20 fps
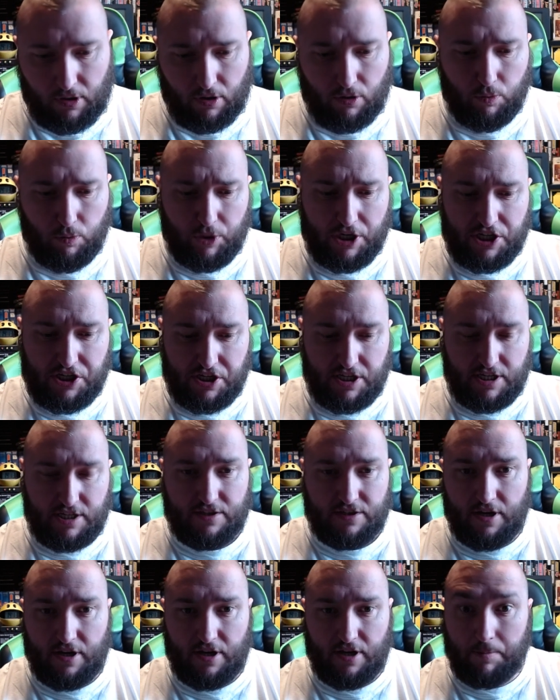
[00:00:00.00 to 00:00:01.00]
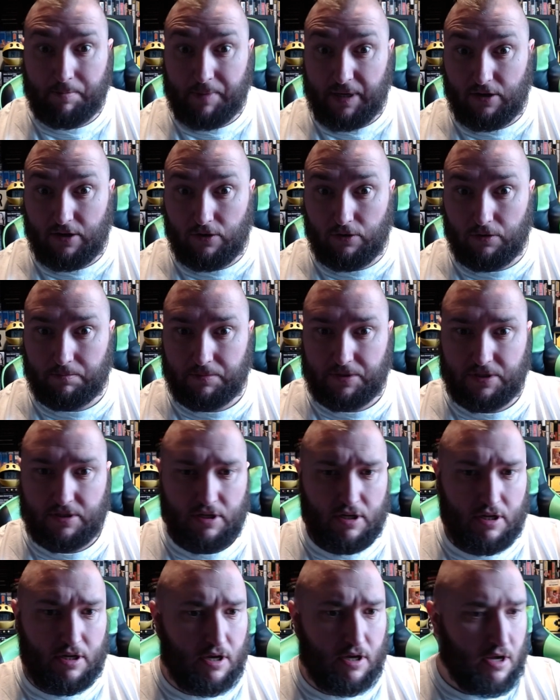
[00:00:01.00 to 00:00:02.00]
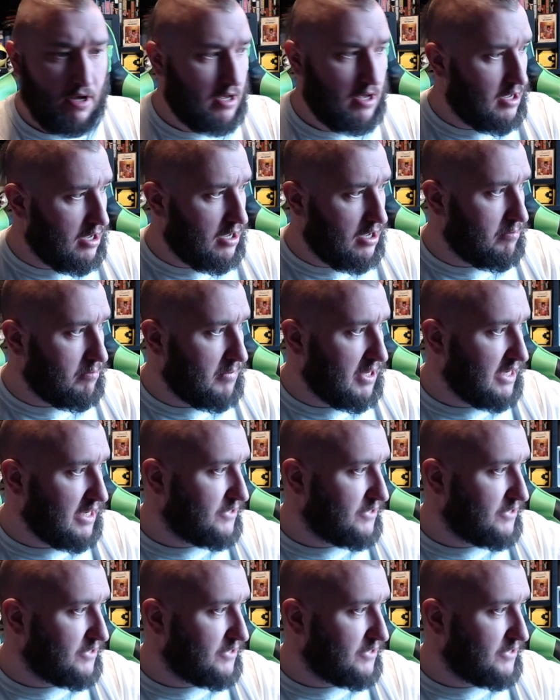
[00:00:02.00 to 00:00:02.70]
which is pickups and me